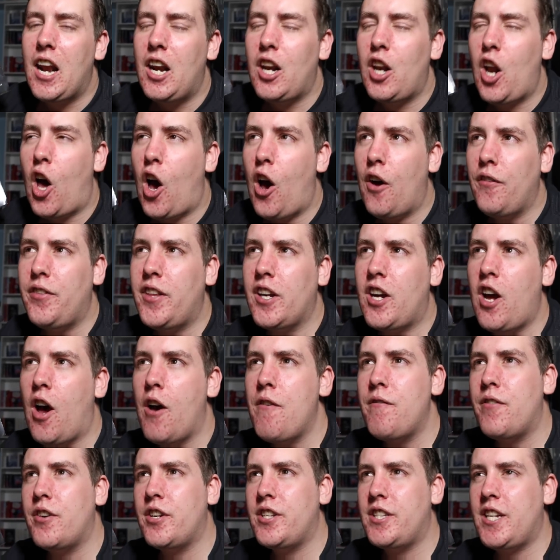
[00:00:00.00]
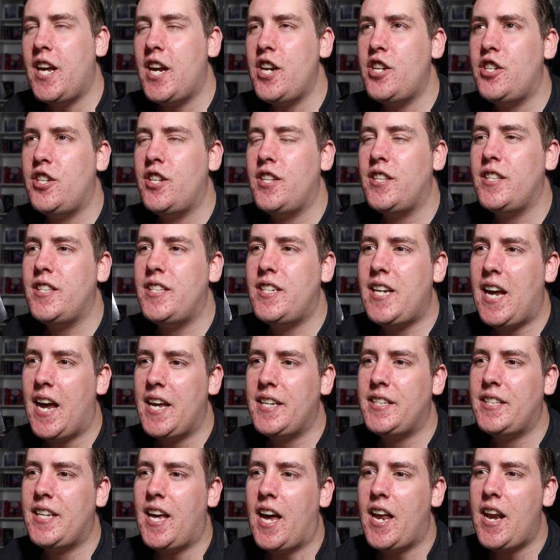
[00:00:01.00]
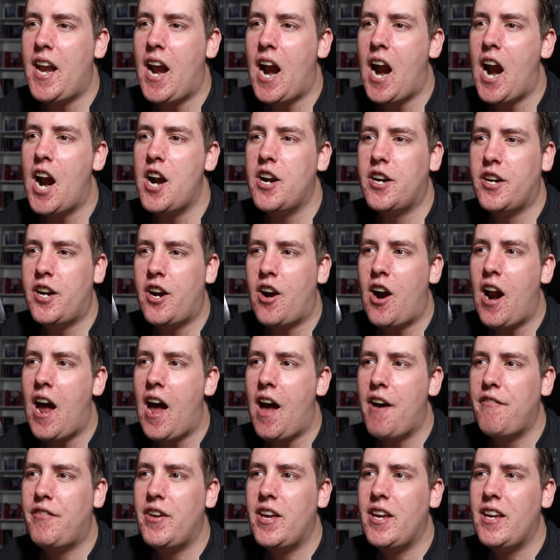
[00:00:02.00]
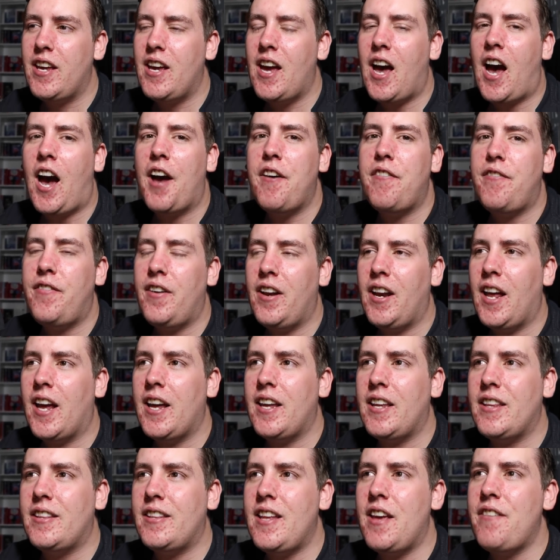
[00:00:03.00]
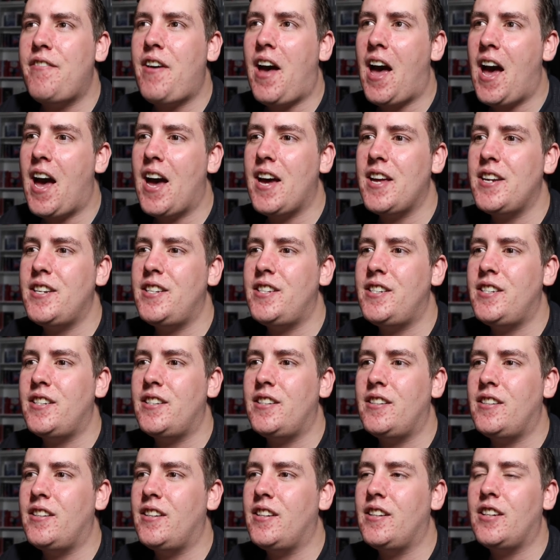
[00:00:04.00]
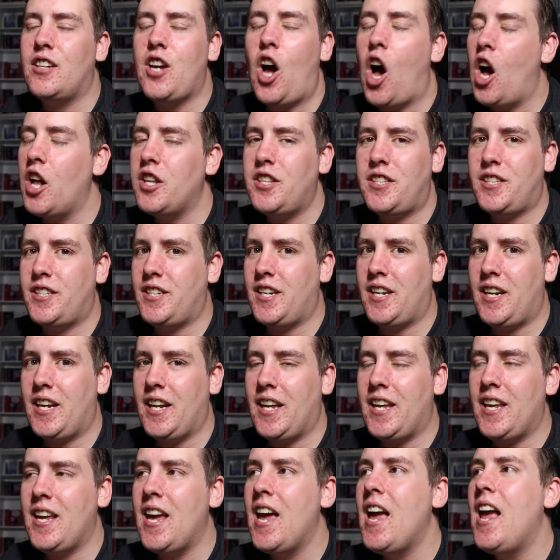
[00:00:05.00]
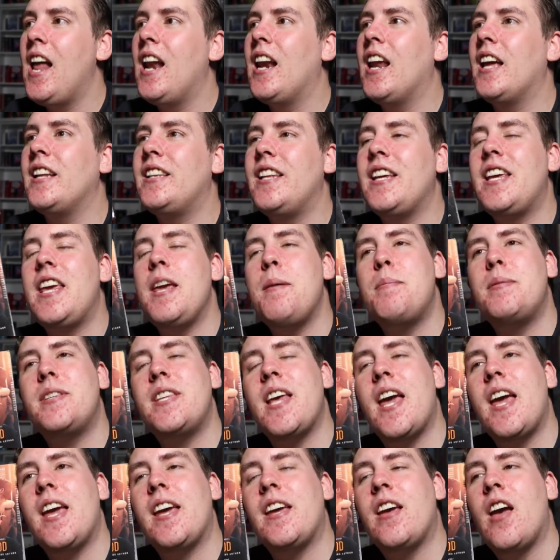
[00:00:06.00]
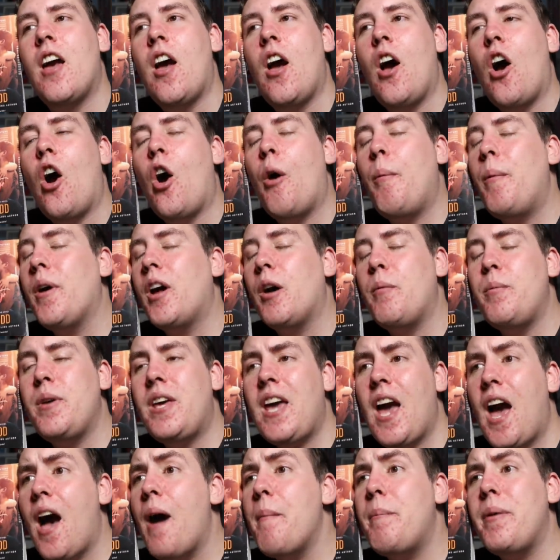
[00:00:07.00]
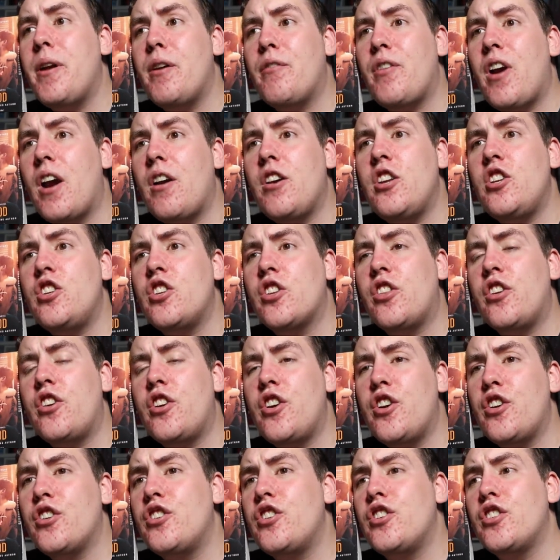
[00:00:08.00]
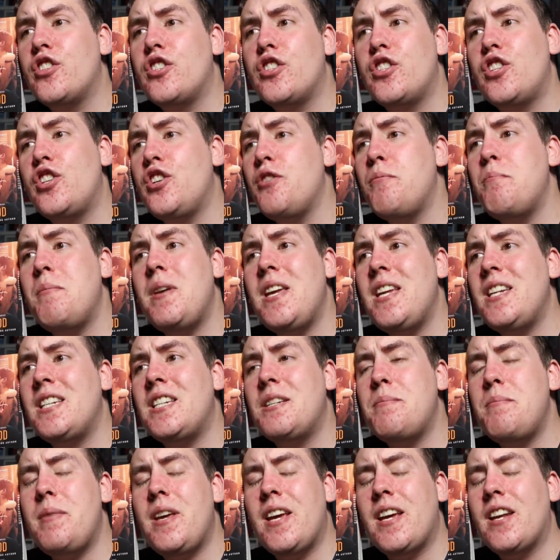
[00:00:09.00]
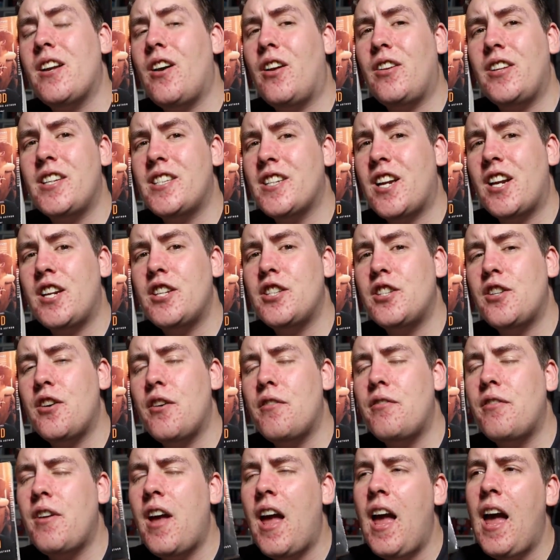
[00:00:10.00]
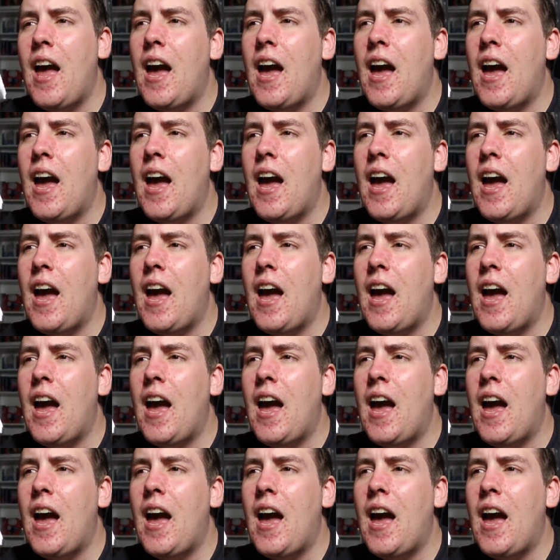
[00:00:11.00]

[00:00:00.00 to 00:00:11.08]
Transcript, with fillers: a lot of the conversations Tessa and Hardin are having, I feel like they've had constantly. Like they keep saying, oh my god, we can't be around each other, you're just too mean to me and all this kind of stuff.